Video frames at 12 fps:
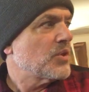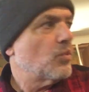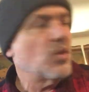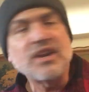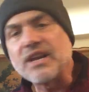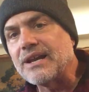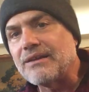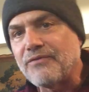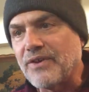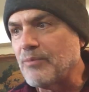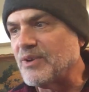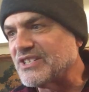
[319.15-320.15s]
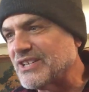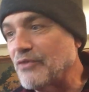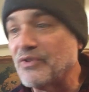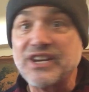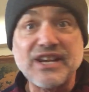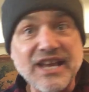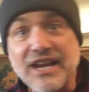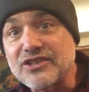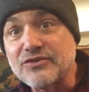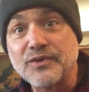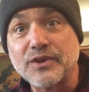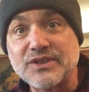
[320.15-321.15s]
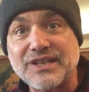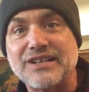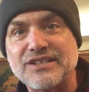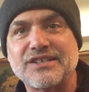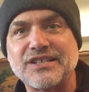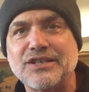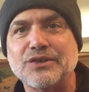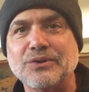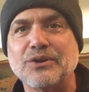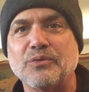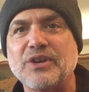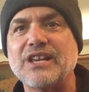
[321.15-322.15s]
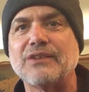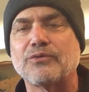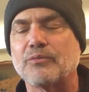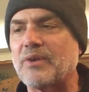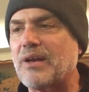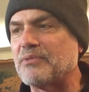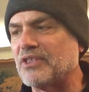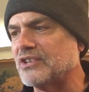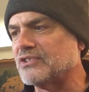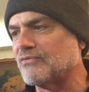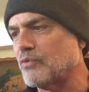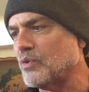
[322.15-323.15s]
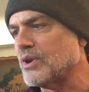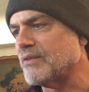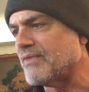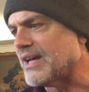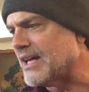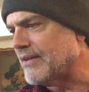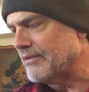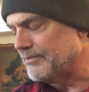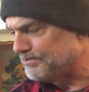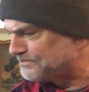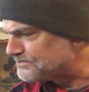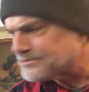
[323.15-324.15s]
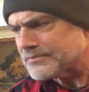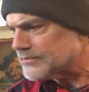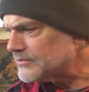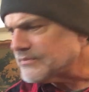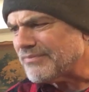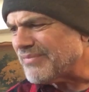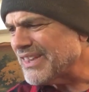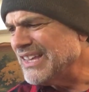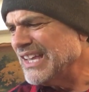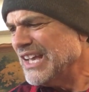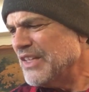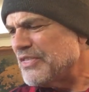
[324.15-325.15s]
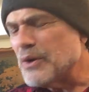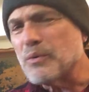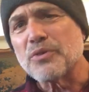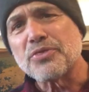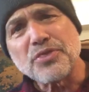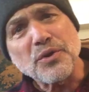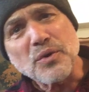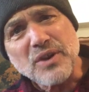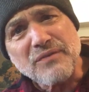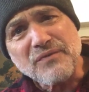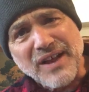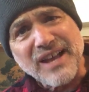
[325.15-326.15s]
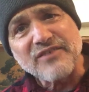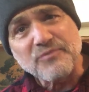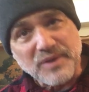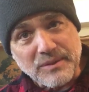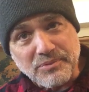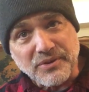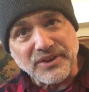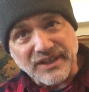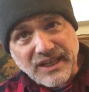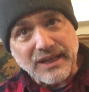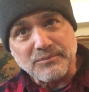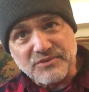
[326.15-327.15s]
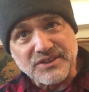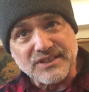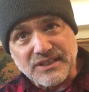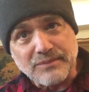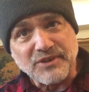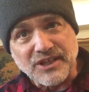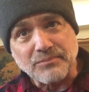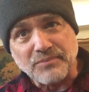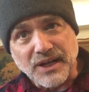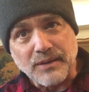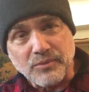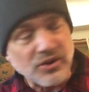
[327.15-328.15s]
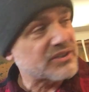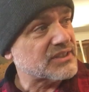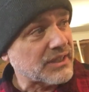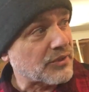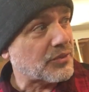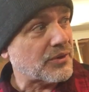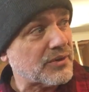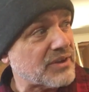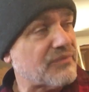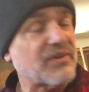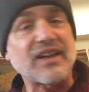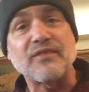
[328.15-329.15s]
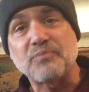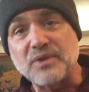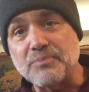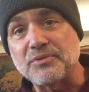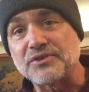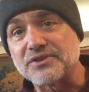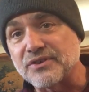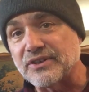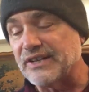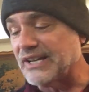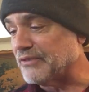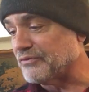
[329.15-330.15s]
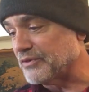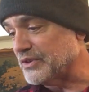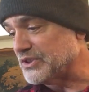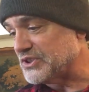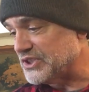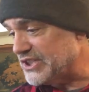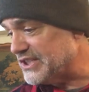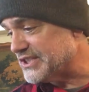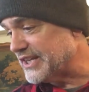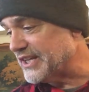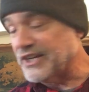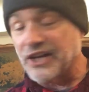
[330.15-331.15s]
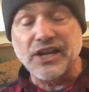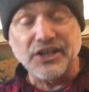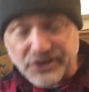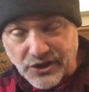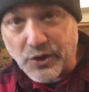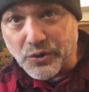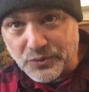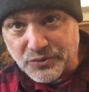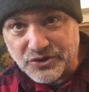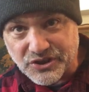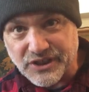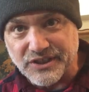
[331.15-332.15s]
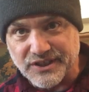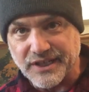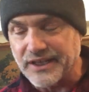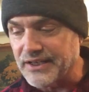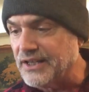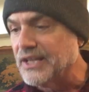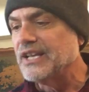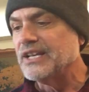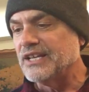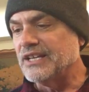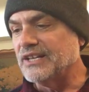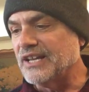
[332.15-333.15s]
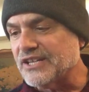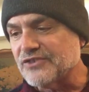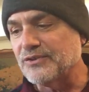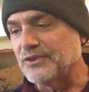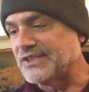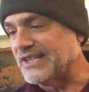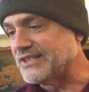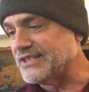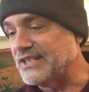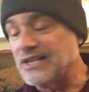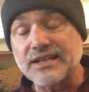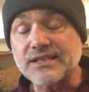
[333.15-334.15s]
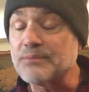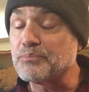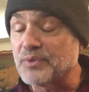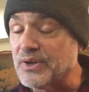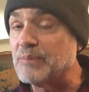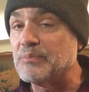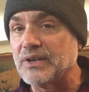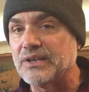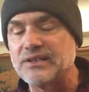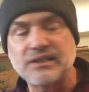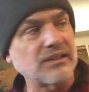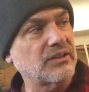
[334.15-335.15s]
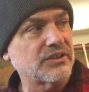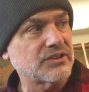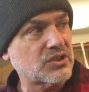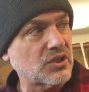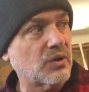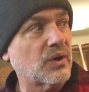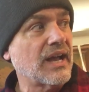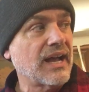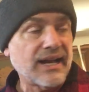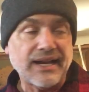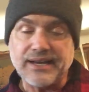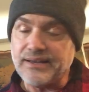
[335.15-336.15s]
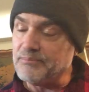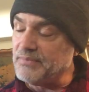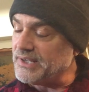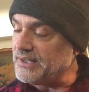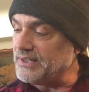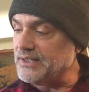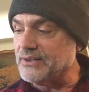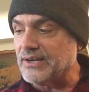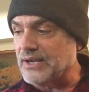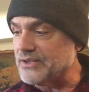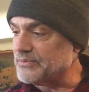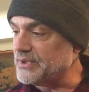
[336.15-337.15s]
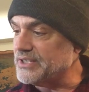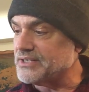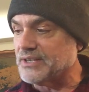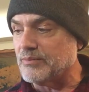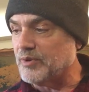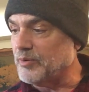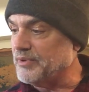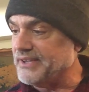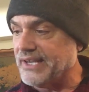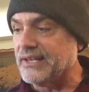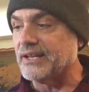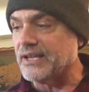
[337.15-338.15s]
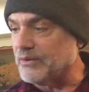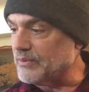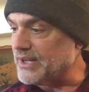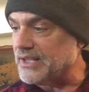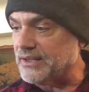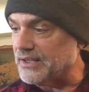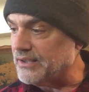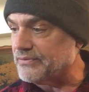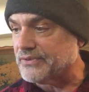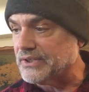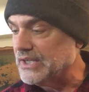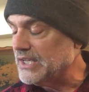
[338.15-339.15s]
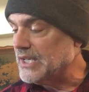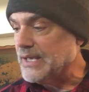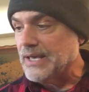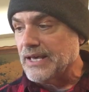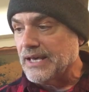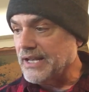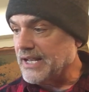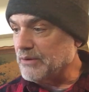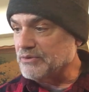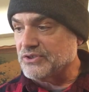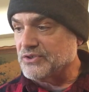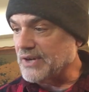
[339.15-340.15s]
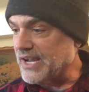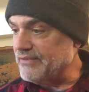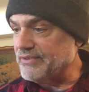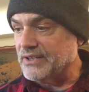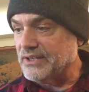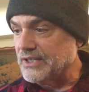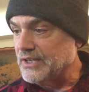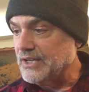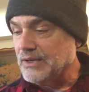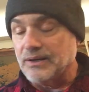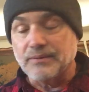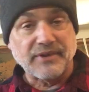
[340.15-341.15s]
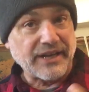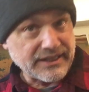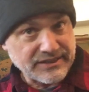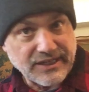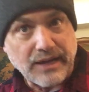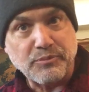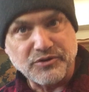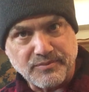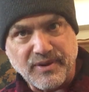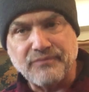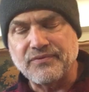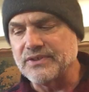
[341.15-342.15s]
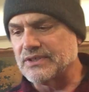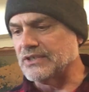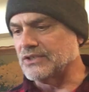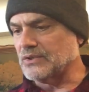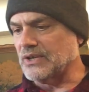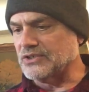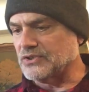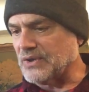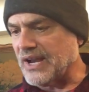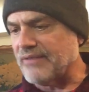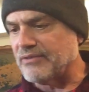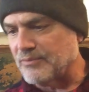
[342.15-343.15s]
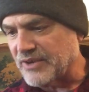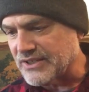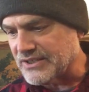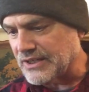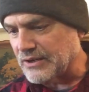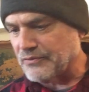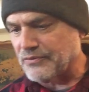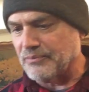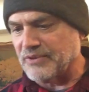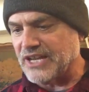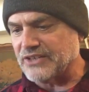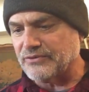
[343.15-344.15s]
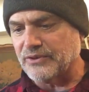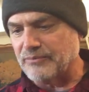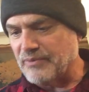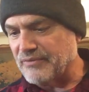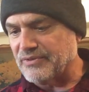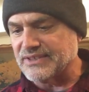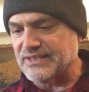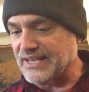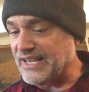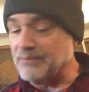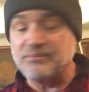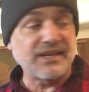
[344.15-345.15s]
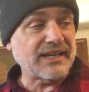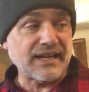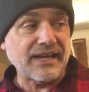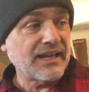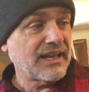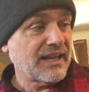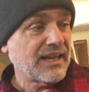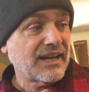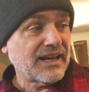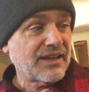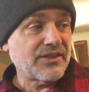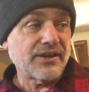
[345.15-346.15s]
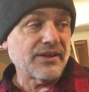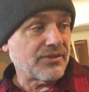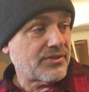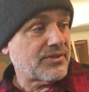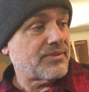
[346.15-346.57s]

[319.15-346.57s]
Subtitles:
one night I found myself in Nashville, Tennessee, doing a reading for Population 45, and there were 35 people that came to see me and buy books. Now, 35 people turning out for a cheesehead, an unknown cheesehead in Nashville, Tennessee, that's a pretty big deal. And so I admit, you know, I was raised humble, but that night when I left and I was driving, my next stop was Memphis, and so I was driving myself from Nashville to Memphis, and I admit, I thought,